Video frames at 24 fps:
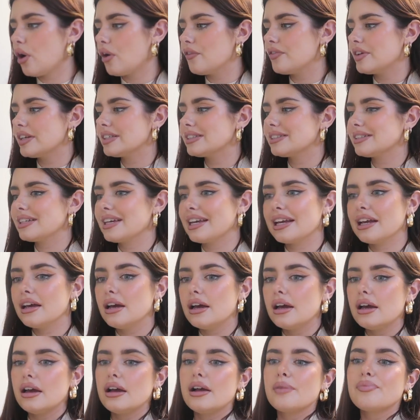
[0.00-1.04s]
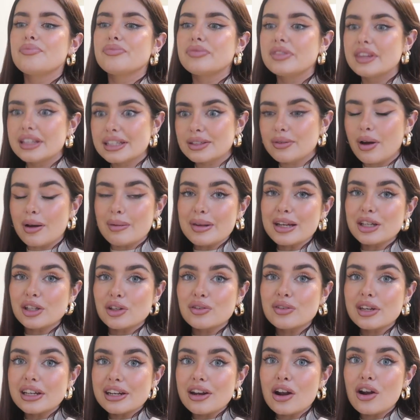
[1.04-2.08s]
Obviously this is what I mean,
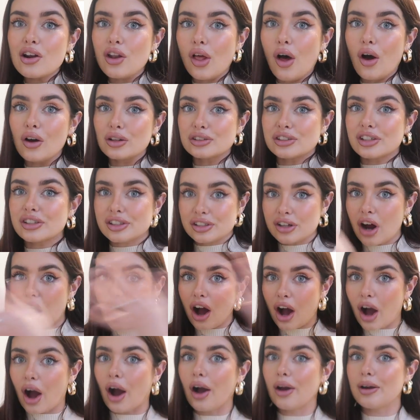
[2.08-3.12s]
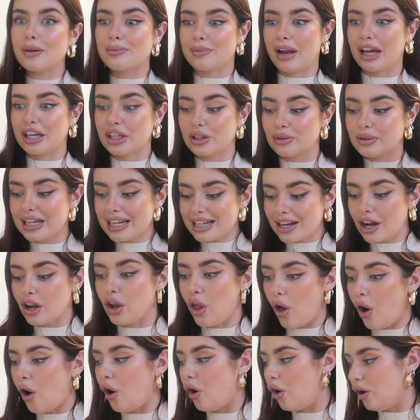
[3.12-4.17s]
you need a lot to start a home, like you need a
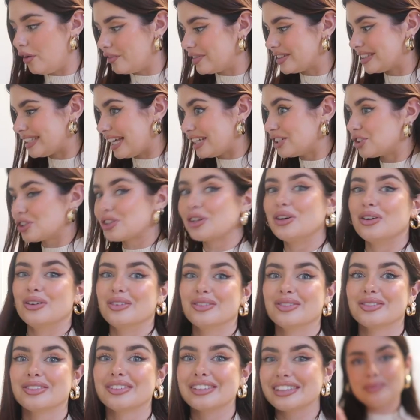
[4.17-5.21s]
lot of essentials.